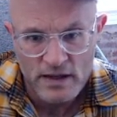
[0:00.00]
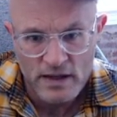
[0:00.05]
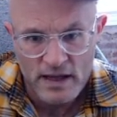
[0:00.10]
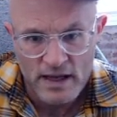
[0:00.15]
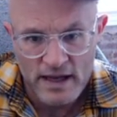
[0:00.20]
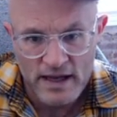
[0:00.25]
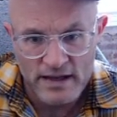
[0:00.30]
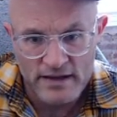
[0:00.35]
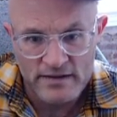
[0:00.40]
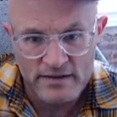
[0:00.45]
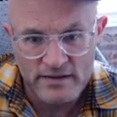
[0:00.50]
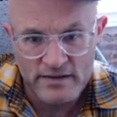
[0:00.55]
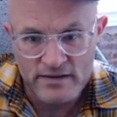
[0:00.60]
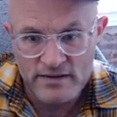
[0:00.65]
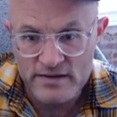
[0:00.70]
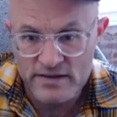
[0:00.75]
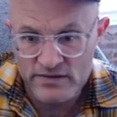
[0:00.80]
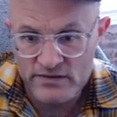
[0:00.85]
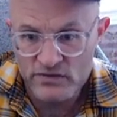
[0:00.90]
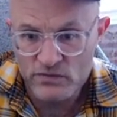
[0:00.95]
And
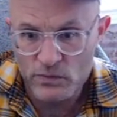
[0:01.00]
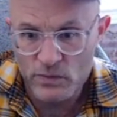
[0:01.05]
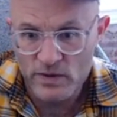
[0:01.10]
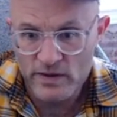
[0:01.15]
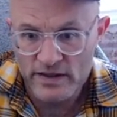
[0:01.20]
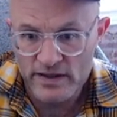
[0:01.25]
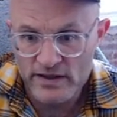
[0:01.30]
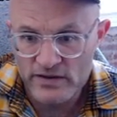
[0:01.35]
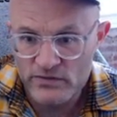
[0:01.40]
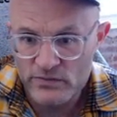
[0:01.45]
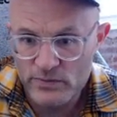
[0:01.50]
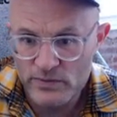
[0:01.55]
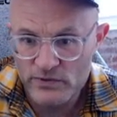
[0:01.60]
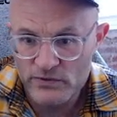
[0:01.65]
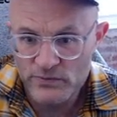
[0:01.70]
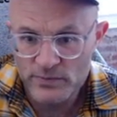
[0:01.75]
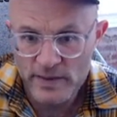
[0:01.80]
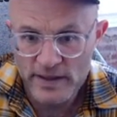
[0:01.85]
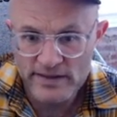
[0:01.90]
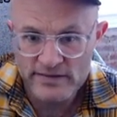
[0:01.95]
this is where it gets real
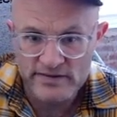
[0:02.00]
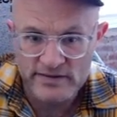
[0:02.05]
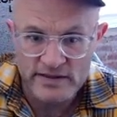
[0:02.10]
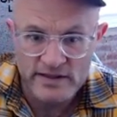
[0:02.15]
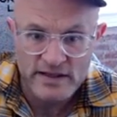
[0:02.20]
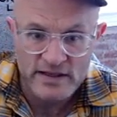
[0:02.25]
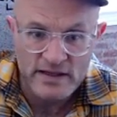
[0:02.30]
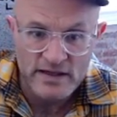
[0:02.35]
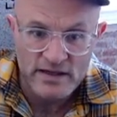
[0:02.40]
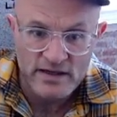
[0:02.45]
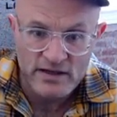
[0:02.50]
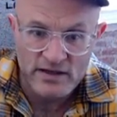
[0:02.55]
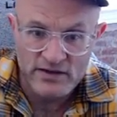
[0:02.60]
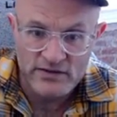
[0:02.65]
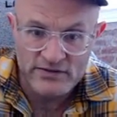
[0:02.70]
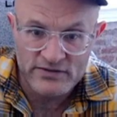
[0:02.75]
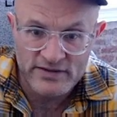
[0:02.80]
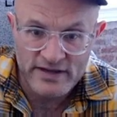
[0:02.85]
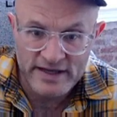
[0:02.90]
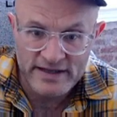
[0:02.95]
spicy,
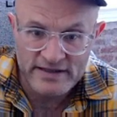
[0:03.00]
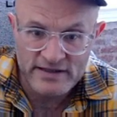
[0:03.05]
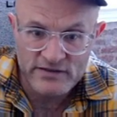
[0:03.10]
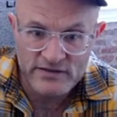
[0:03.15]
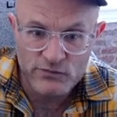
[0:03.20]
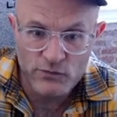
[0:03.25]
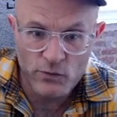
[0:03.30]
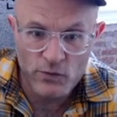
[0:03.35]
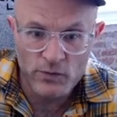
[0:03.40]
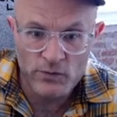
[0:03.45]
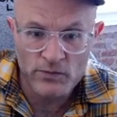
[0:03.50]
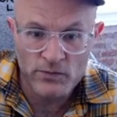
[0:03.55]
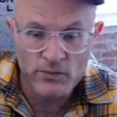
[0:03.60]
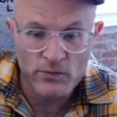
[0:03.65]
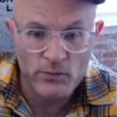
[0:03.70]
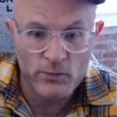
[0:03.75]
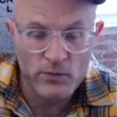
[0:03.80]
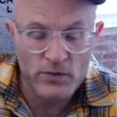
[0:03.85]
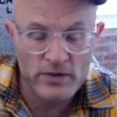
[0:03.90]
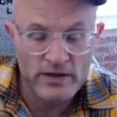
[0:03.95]
because knight d4
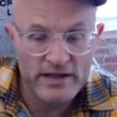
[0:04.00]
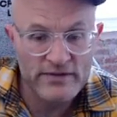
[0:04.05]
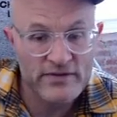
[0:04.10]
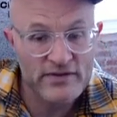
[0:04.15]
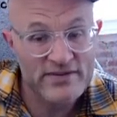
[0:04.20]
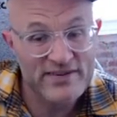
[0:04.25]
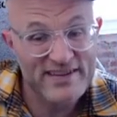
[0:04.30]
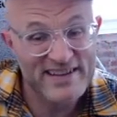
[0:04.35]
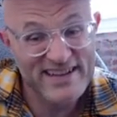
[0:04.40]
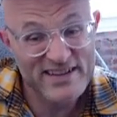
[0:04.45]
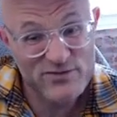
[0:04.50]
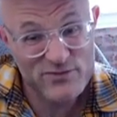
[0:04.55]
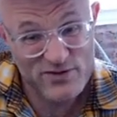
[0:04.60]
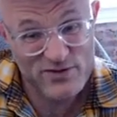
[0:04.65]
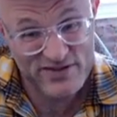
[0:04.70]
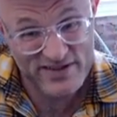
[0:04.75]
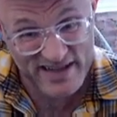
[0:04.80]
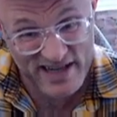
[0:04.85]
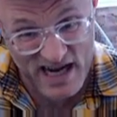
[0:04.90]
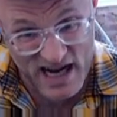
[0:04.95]
will give us an
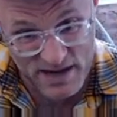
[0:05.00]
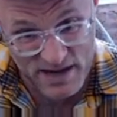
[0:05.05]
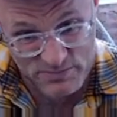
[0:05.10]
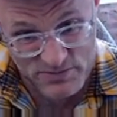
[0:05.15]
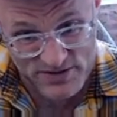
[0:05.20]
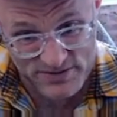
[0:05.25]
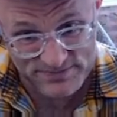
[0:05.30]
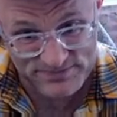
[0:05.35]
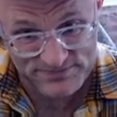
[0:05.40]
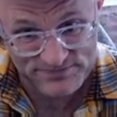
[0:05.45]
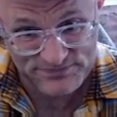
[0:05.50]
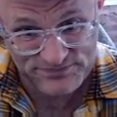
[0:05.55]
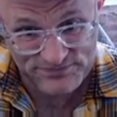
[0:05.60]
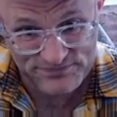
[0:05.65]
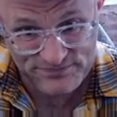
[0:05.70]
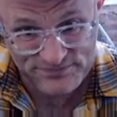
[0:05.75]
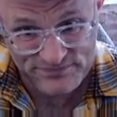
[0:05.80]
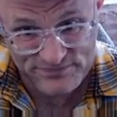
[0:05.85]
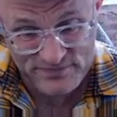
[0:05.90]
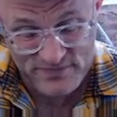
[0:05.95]
interesting option.
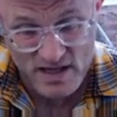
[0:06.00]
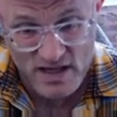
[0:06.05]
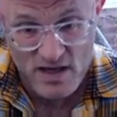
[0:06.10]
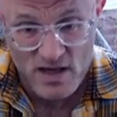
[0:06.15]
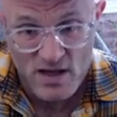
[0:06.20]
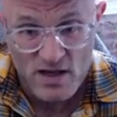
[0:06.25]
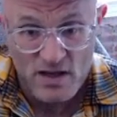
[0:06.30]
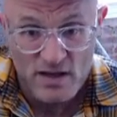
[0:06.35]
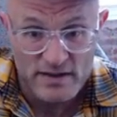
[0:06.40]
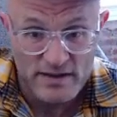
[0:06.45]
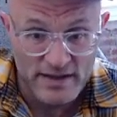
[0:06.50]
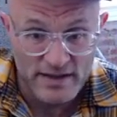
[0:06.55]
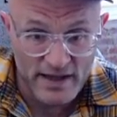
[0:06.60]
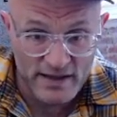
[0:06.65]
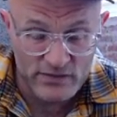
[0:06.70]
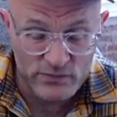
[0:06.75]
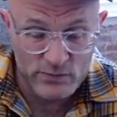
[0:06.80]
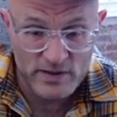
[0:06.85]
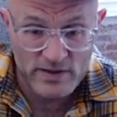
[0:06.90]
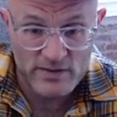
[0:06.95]

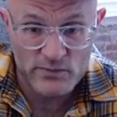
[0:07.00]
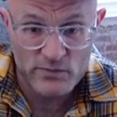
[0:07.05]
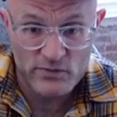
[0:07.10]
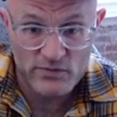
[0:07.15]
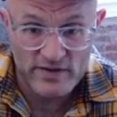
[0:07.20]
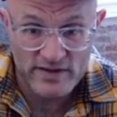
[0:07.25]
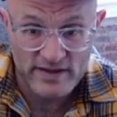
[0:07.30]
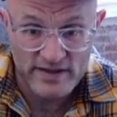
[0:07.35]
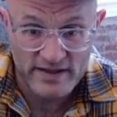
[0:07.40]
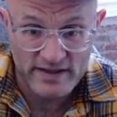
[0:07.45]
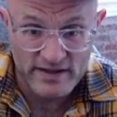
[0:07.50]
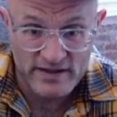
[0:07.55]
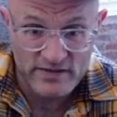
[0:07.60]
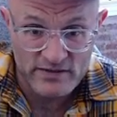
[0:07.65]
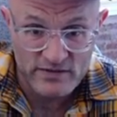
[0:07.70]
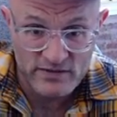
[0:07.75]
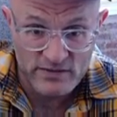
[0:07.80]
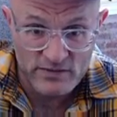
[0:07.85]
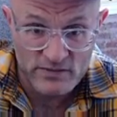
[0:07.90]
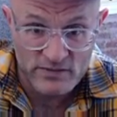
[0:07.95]
Yes, we can move the king,
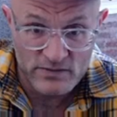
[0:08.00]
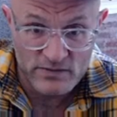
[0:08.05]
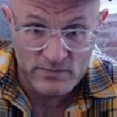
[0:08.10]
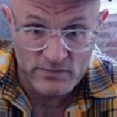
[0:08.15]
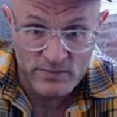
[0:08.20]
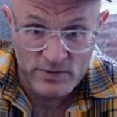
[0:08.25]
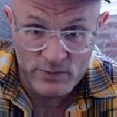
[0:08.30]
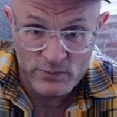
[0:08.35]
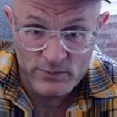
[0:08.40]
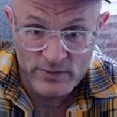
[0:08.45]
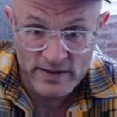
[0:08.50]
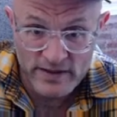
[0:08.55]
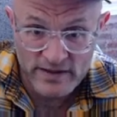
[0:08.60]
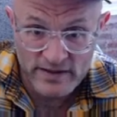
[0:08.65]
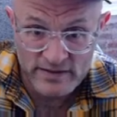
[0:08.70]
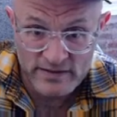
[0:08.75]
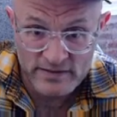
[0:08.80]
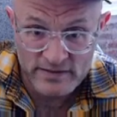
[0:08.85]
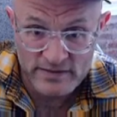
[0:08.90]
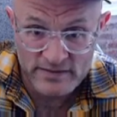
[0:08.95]
but we
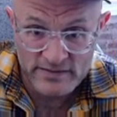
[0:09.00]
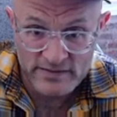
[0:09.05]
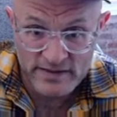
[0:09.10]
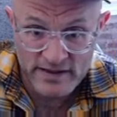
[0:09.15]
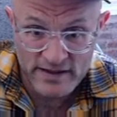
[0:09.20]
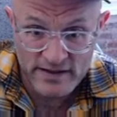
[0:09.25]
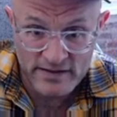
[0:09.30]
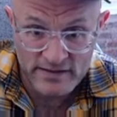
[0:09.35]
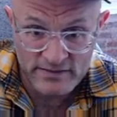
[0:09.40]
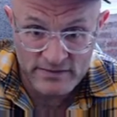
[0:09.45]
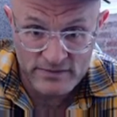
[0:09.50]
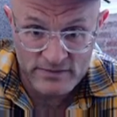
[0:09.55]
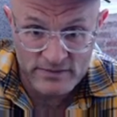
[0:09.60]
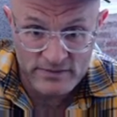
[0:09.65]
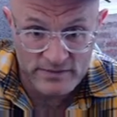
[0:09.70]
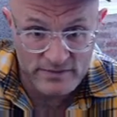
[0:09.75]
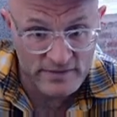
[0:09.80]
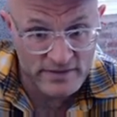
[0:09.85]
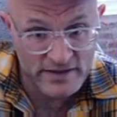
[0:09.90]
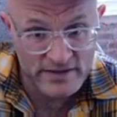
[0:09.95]
can say
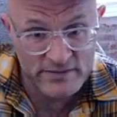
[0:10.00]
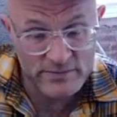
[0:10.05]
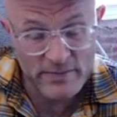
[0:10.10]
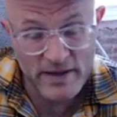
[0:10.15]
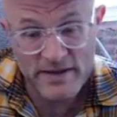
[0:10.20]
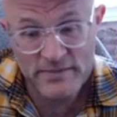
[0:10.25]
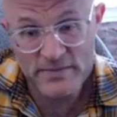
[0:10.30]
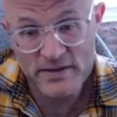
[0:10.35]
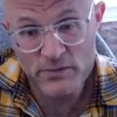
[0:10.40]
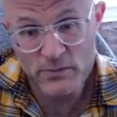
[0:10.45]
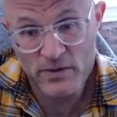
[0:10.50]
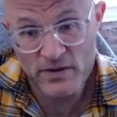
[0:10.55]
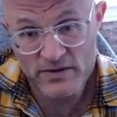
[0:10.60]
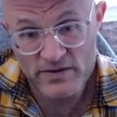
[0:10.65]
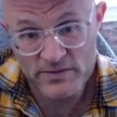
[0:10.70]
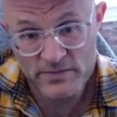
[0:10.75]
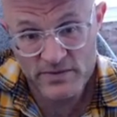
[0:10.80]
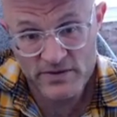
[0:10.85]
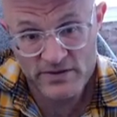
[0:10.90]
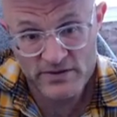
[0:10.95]
this might be
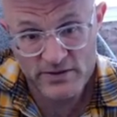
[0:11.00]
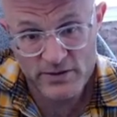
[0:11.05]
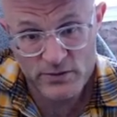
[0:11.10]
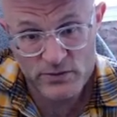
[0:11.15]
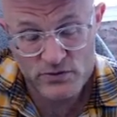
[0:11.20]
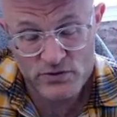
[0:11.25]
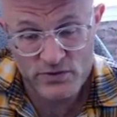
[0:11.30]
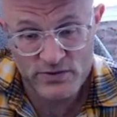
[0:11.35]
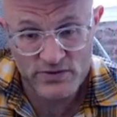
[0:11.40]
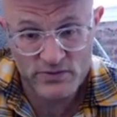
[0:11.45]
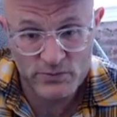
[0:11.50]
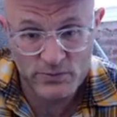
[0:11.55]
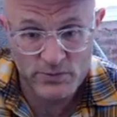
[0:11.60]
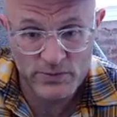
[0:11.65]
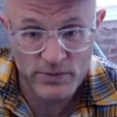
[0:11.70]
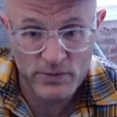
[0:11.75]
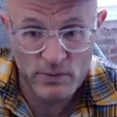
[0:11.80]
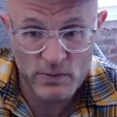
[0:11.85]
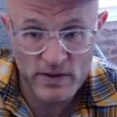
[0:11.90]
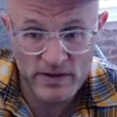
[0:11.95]
welcome to the dojo. This would
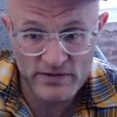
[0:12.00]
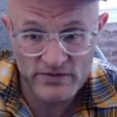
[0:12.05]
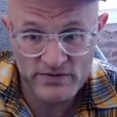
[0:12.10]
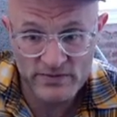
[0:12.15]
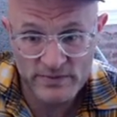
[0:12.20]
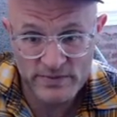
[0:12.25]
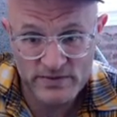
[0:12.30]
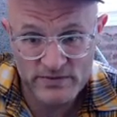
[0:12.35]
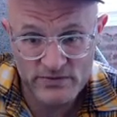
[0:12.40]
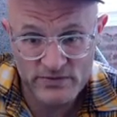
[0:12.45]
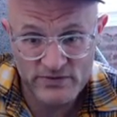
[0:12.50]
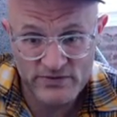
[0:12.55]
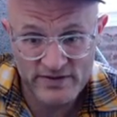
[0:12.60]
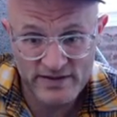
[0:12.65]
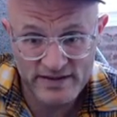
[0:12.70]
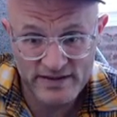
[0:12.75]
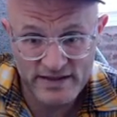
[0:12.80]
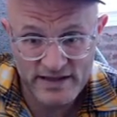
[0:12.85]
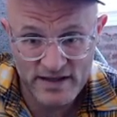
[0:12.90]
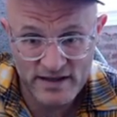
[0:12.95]
require some interesting
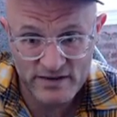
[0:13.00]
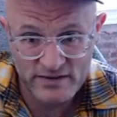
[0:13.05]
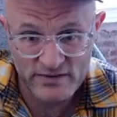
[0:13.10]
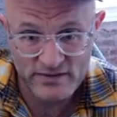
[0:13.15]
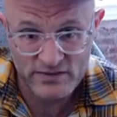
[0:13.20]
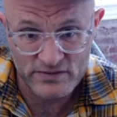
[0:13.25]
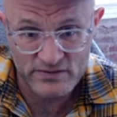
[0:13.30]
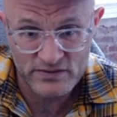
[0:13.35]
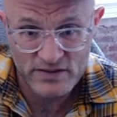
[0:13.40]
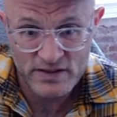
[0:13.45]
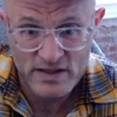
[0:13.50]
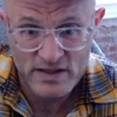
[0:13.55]
analysis.